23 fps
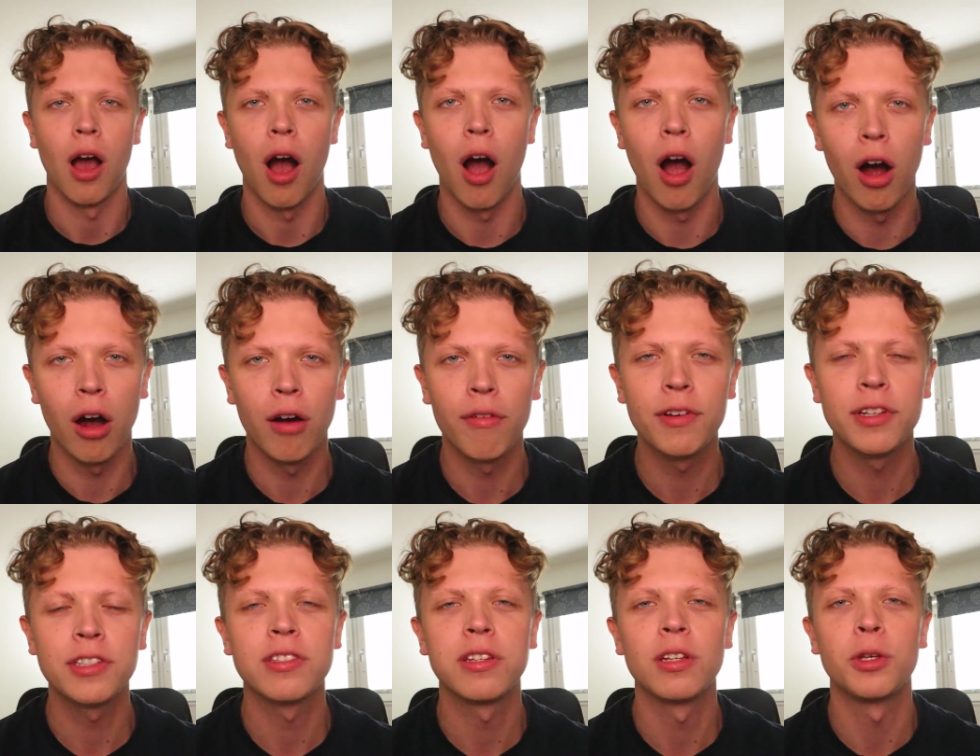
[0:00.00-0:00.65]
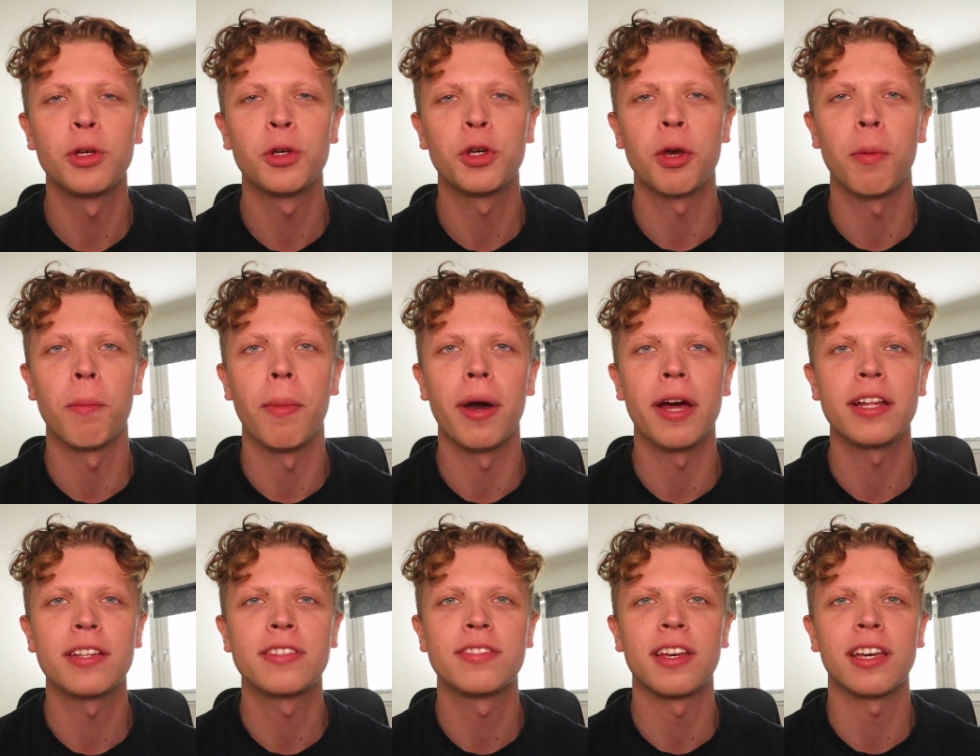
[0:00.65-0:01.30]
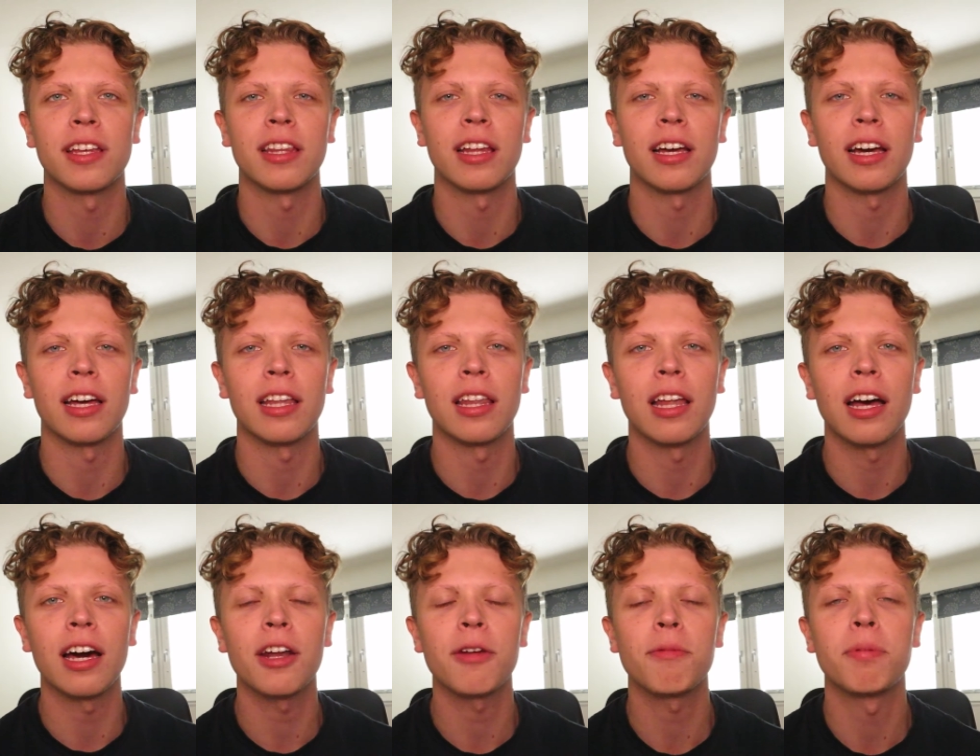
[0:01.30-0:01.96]
Obviously you can meditate like a
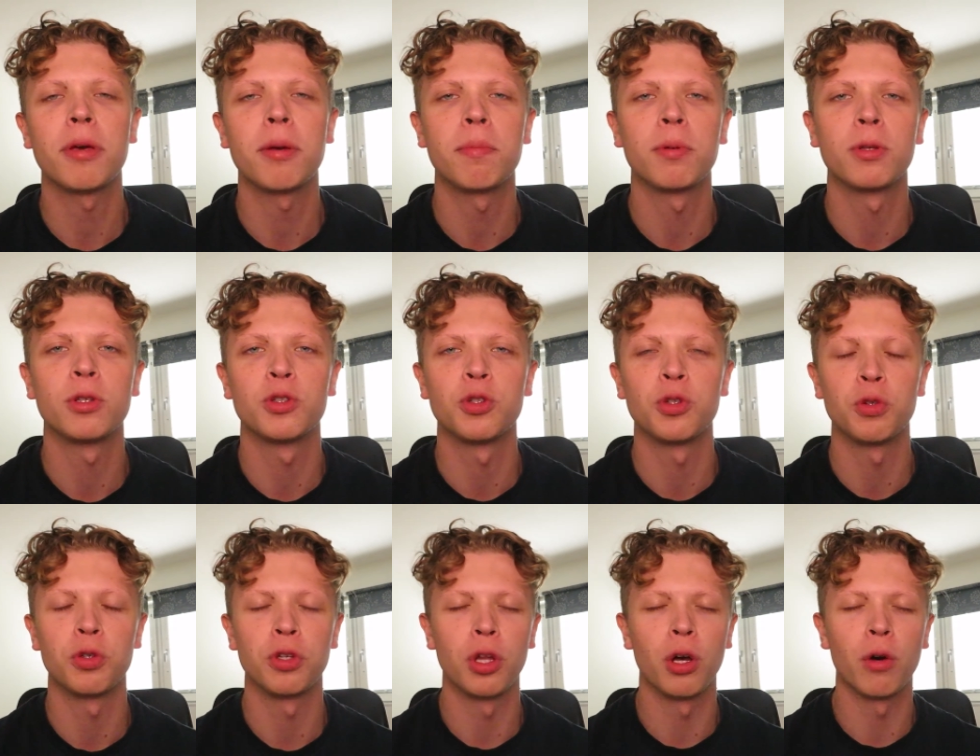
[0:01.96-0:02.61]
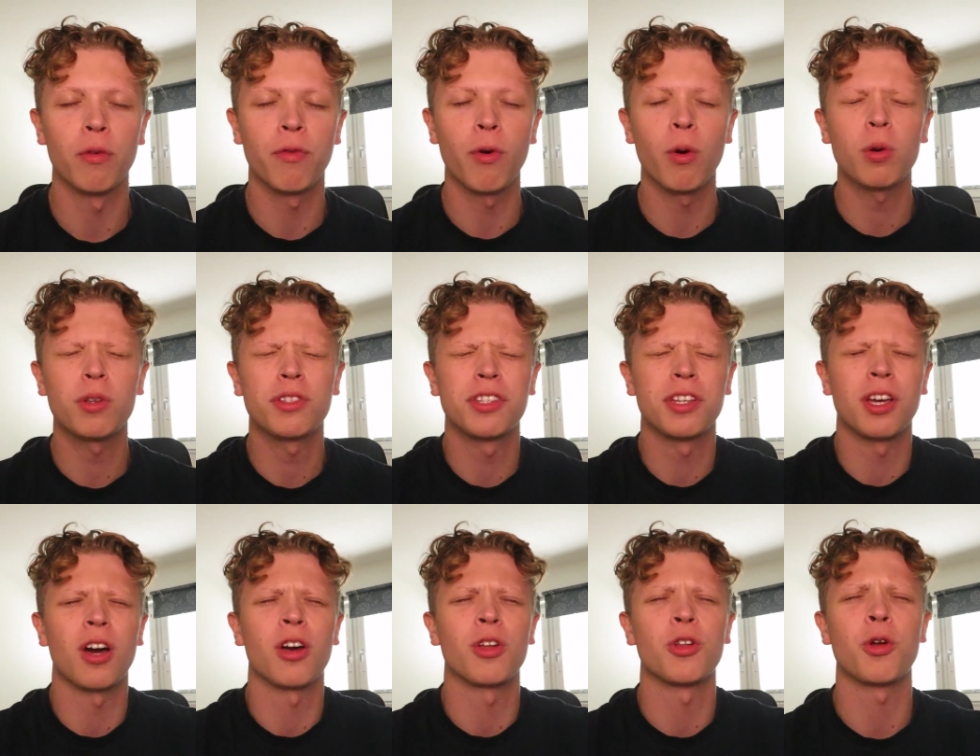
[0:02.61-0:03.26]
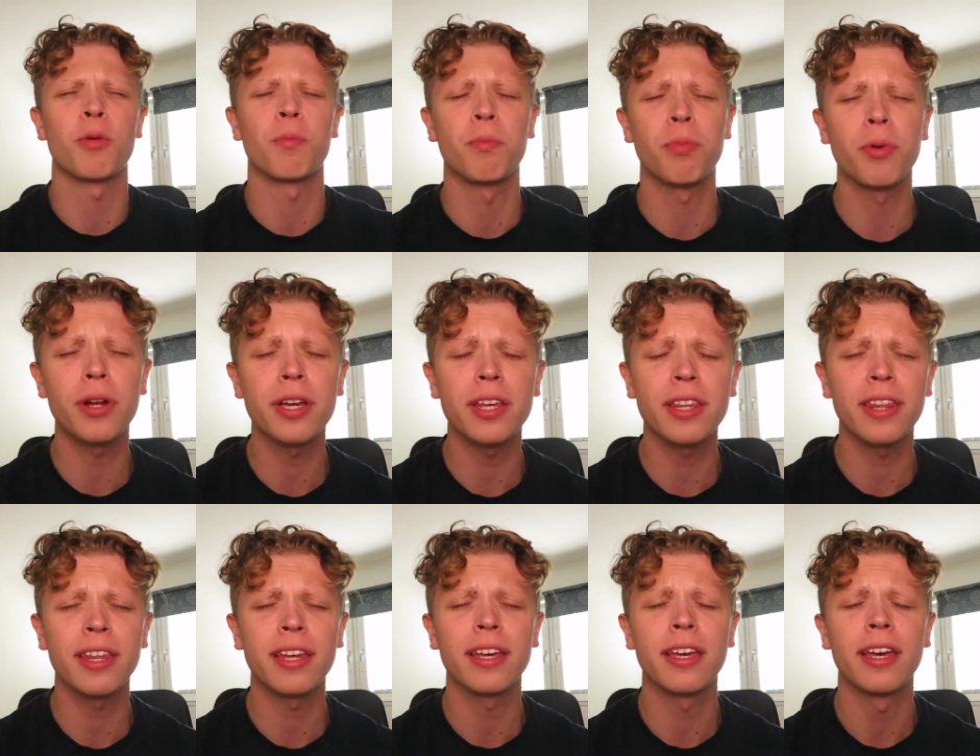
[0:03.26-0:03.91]
lot of people do, focusing on your
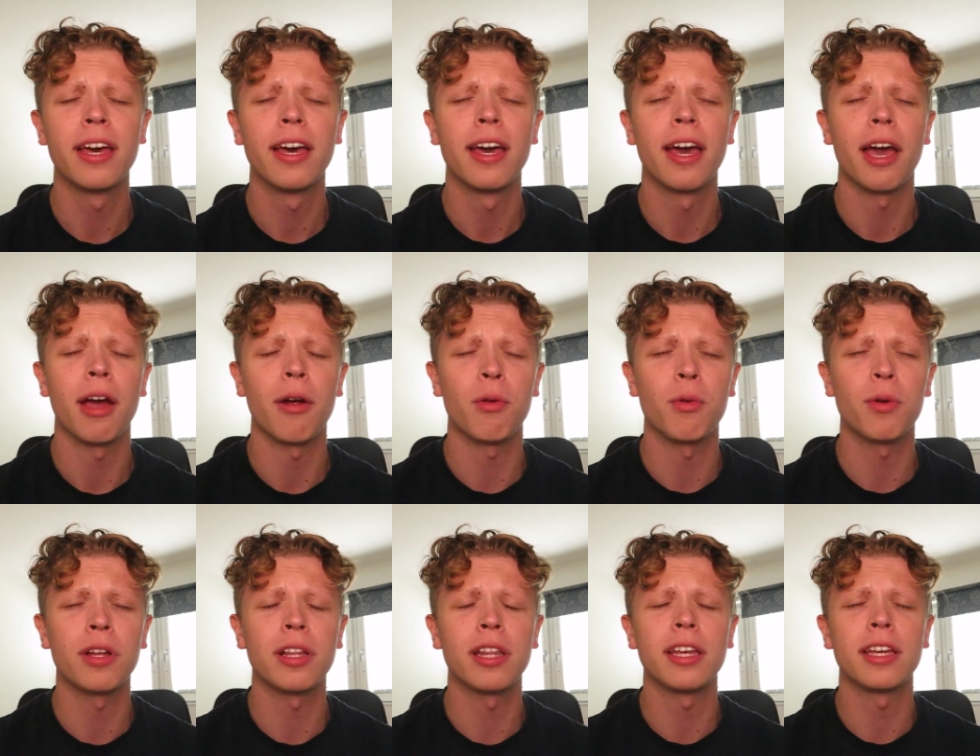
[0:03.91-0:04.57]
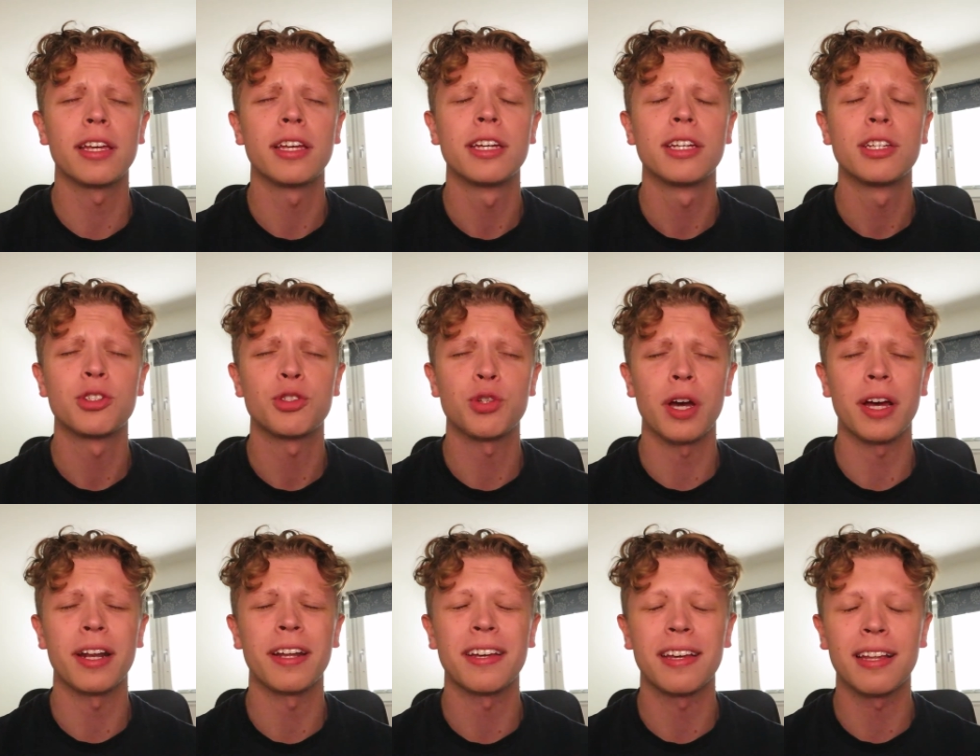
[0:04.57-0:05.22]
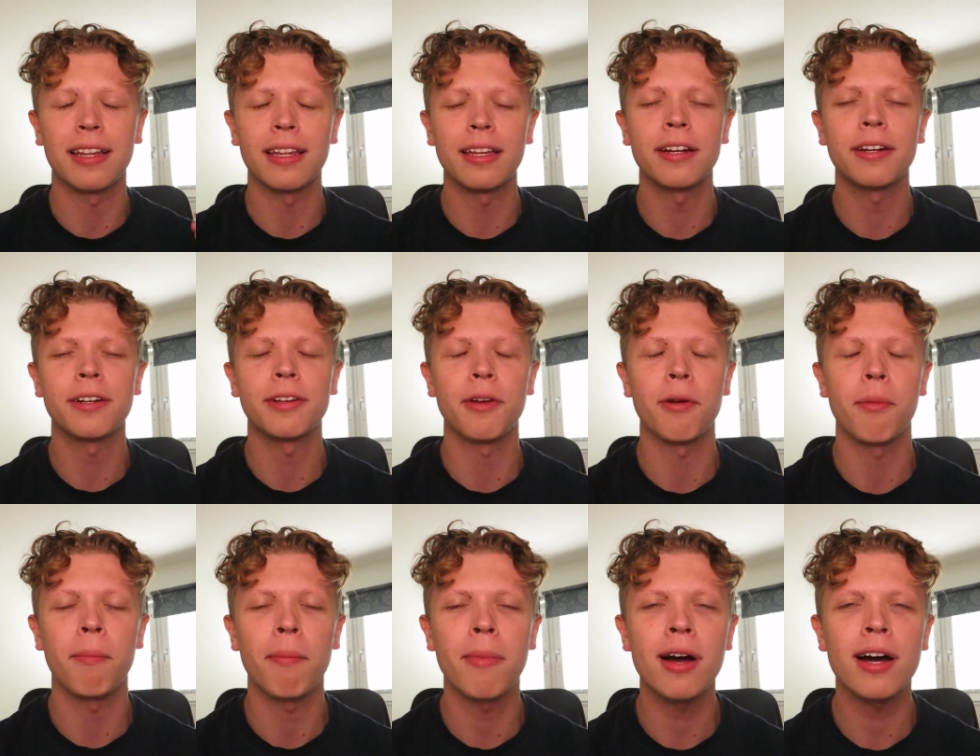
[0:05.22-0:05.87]
breathing and really trying to clear
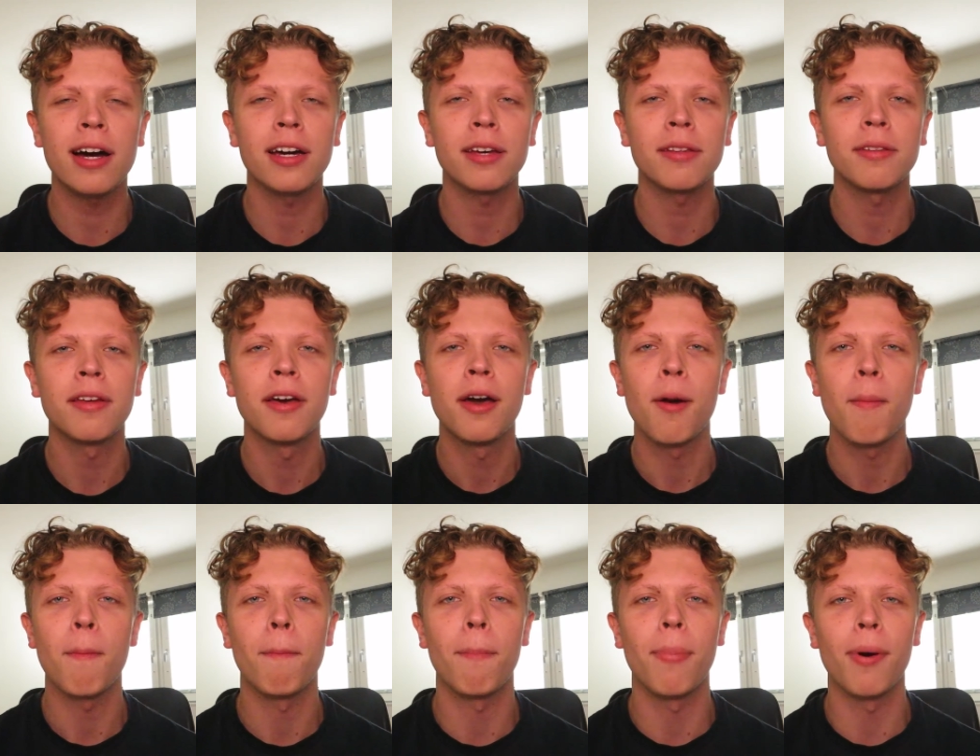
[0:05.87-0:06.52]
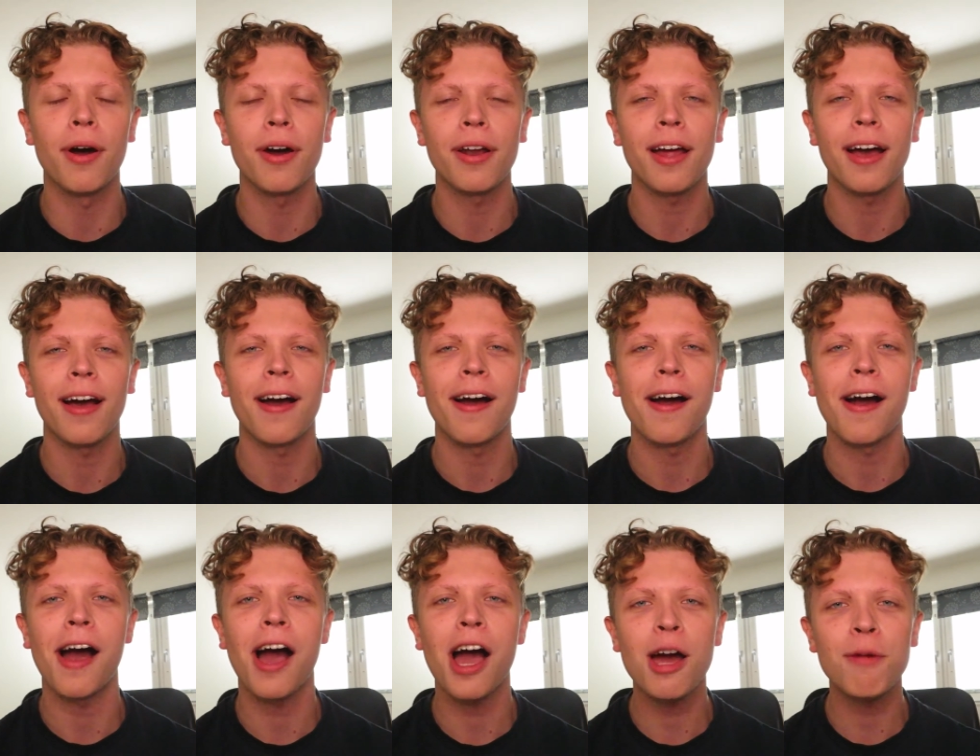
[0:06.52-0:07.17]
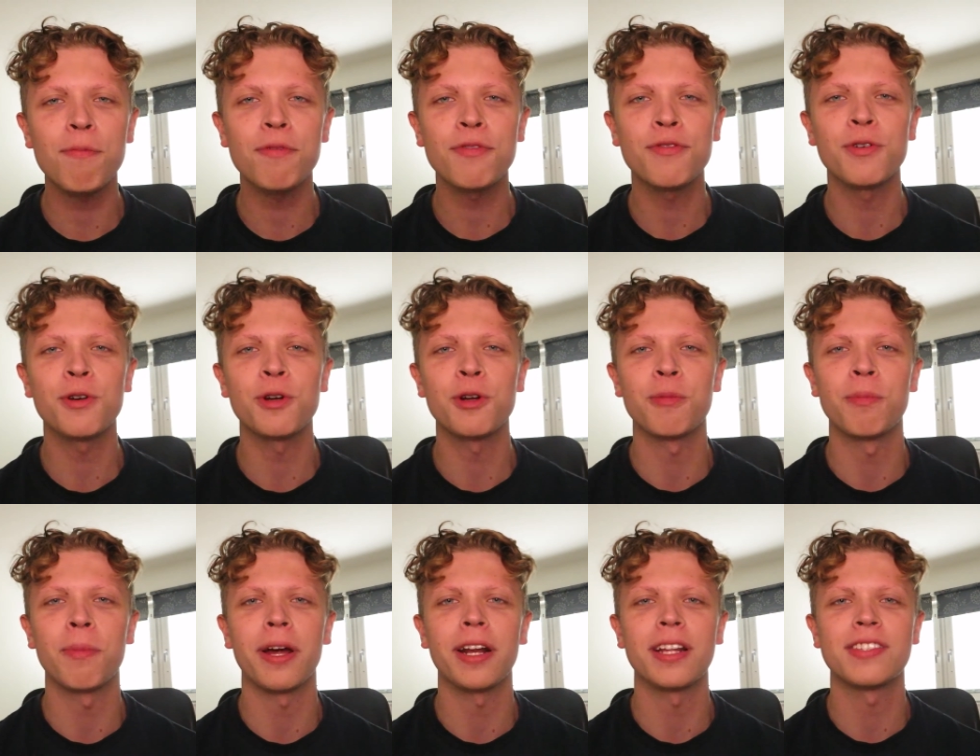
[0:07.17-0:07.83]
your mind, but I prefer
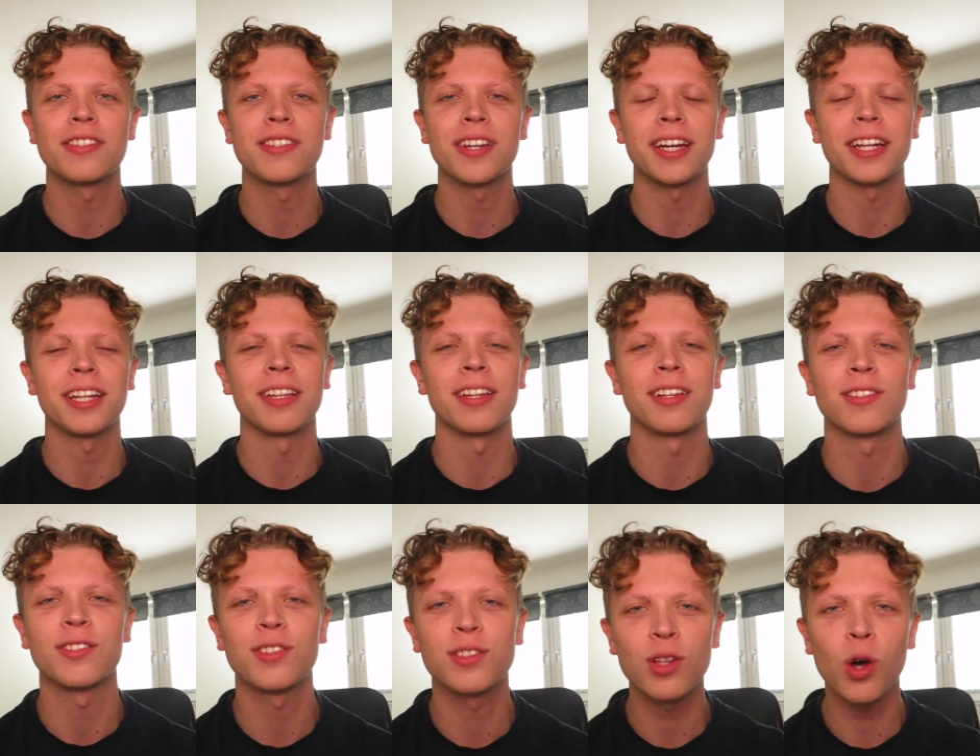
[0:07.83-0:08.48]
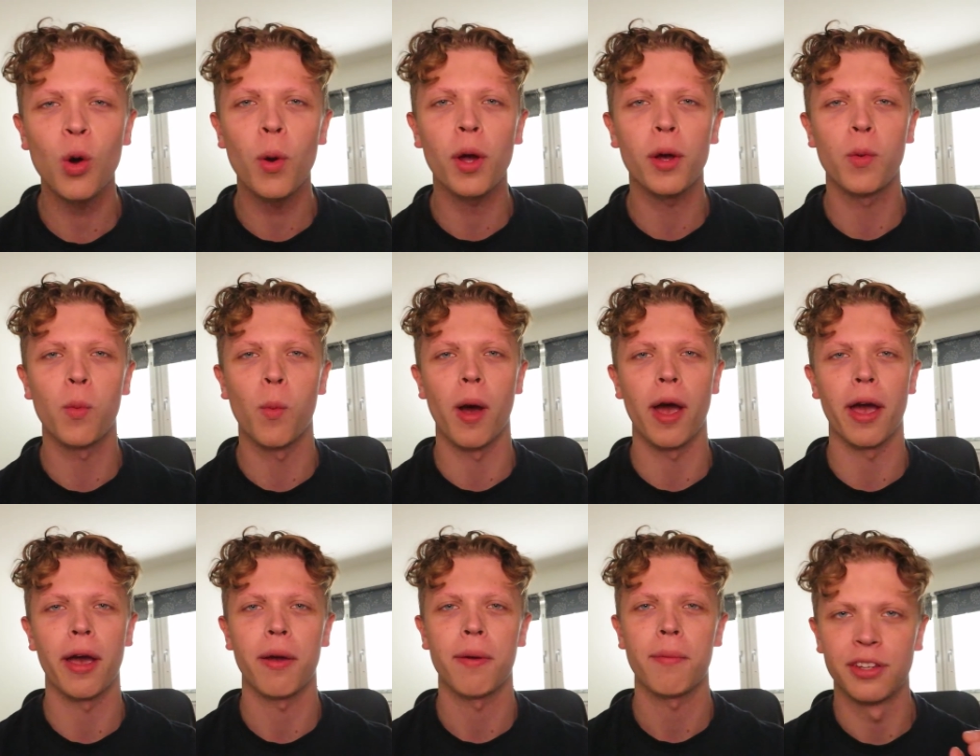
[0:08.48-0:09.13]
to meditate in the Stoic way.